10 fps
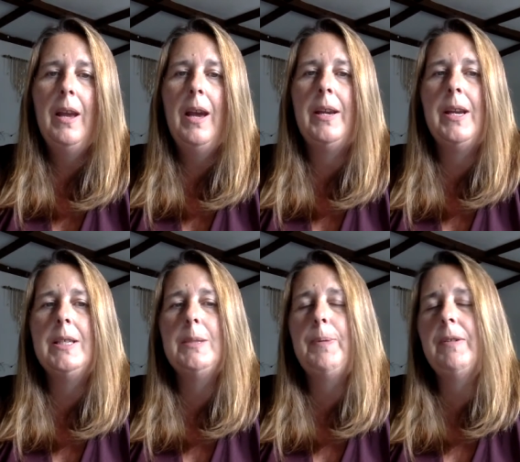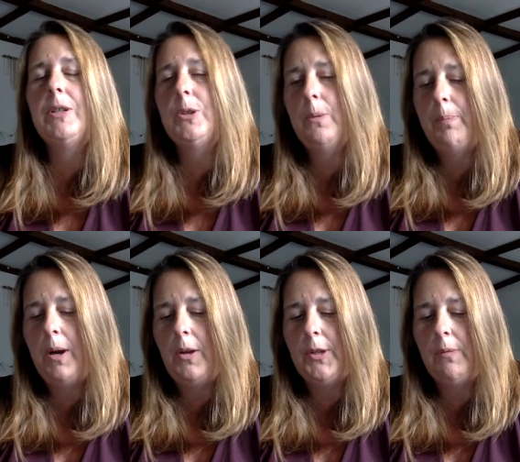And a spiritual
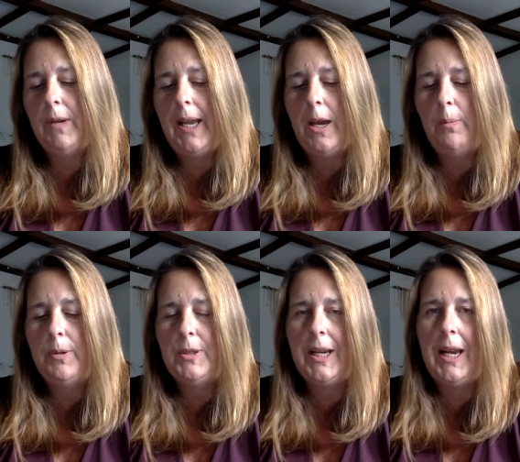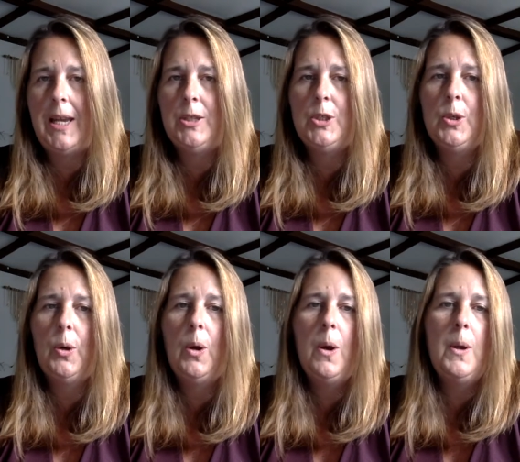bath can really help you to cleanse
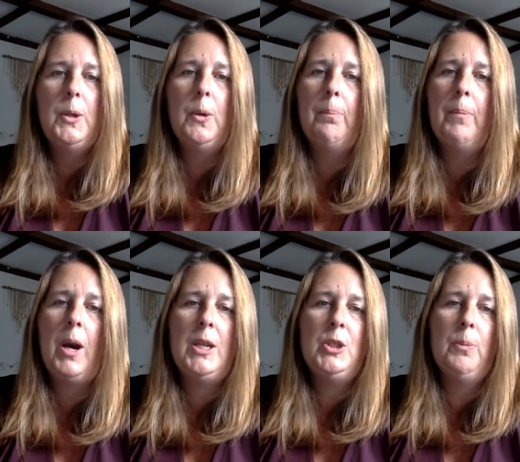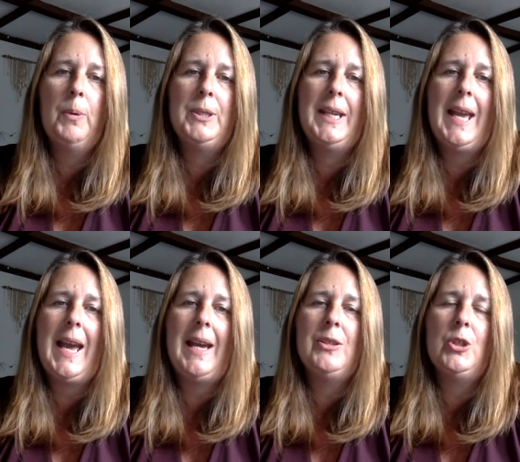your, your mind, your body,
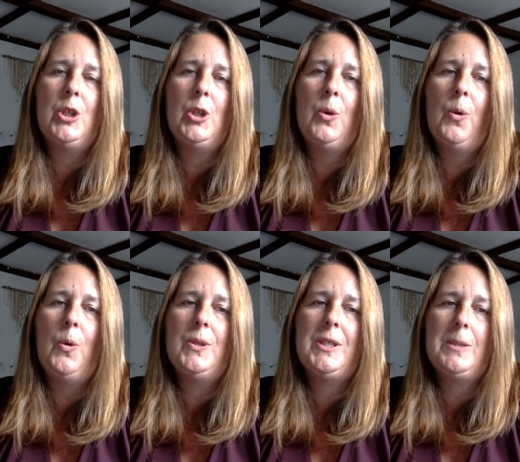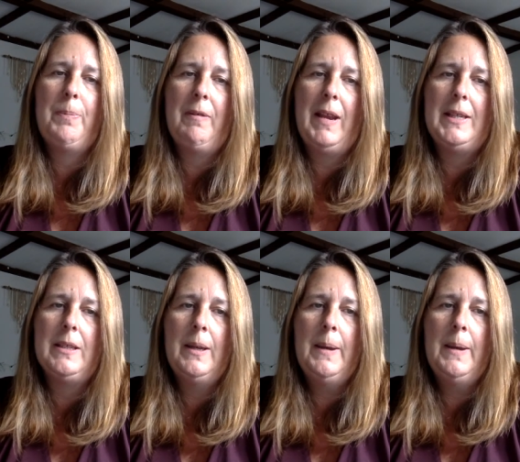and your spirit.